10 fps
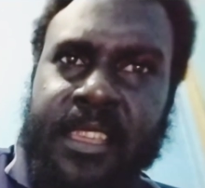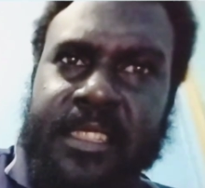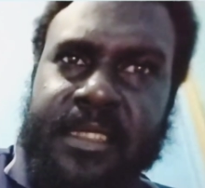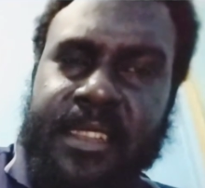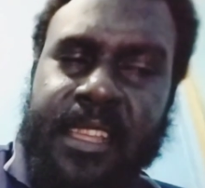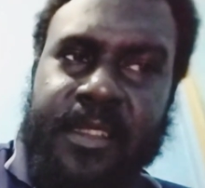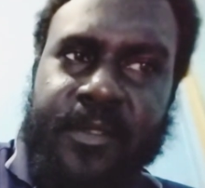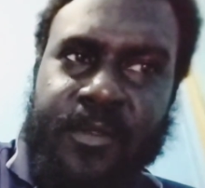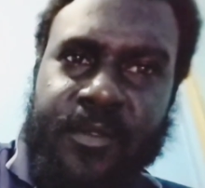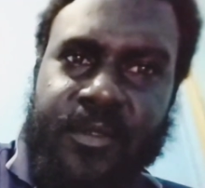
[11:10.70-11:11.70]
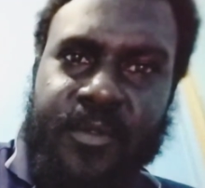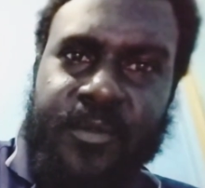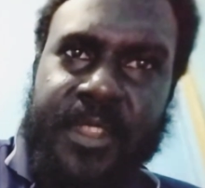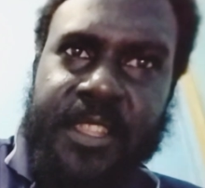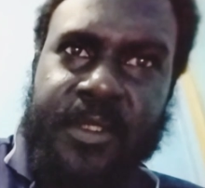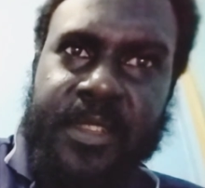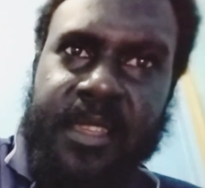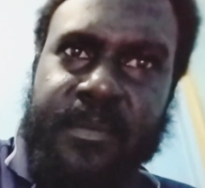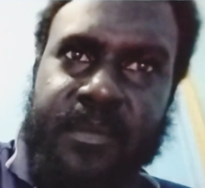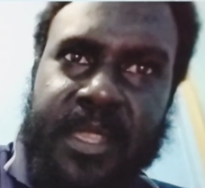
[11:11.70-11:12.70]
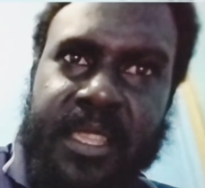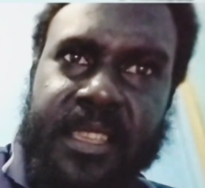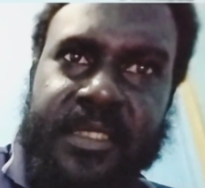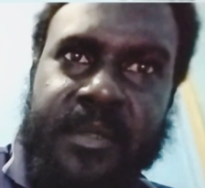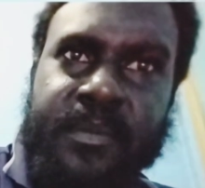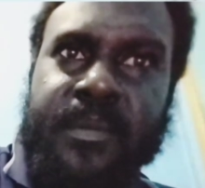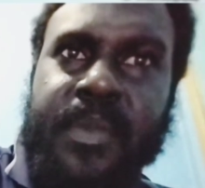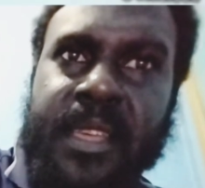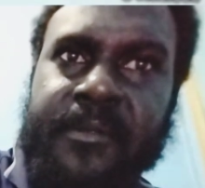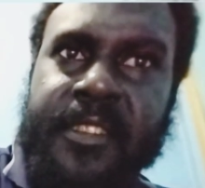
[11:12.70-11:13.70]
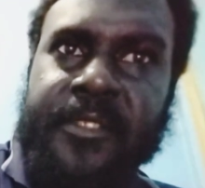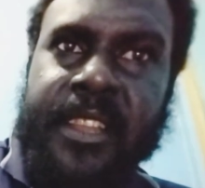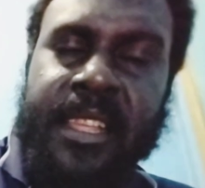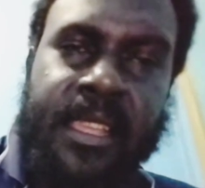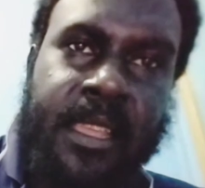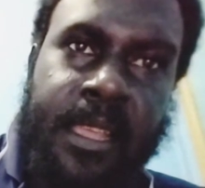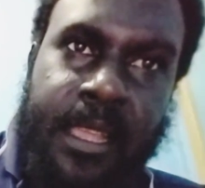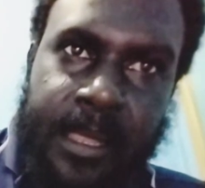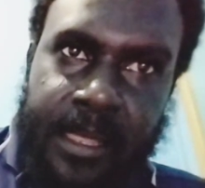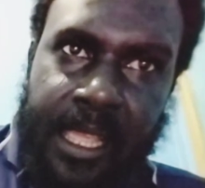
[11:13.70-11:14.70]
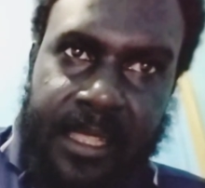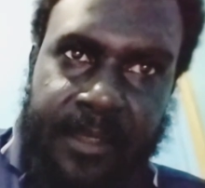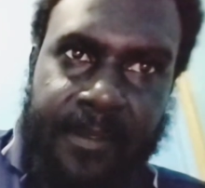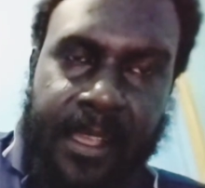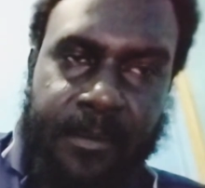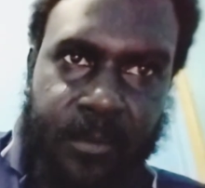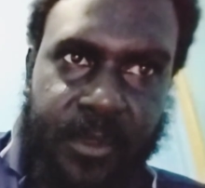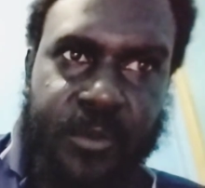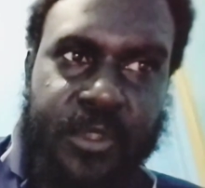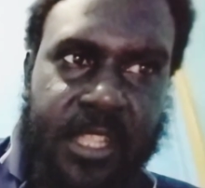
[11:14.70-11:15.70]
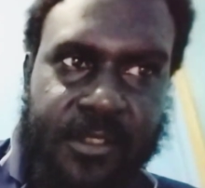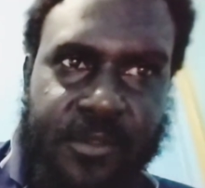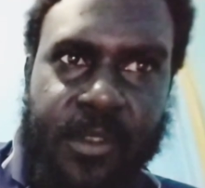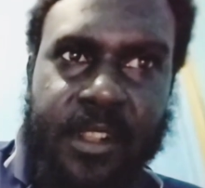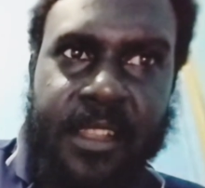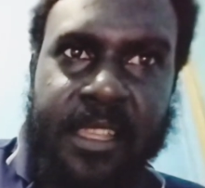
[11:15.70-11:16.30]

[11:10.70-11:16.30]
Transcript: This la video here me kisim 595 views that's all.